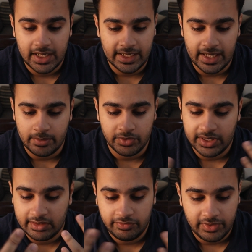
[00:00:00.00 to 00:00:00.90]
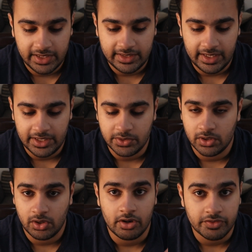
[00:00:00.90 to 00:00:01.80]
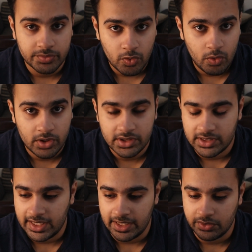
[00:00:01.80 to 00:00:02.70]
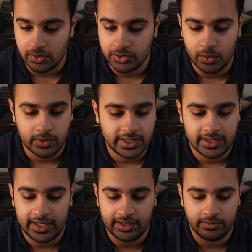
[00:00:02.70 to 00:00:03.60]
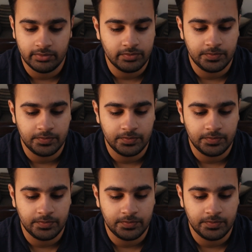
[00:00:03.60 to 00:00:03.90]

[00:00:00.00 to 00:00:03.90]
and I'm really fit and I do a lot of sports and I don't eat like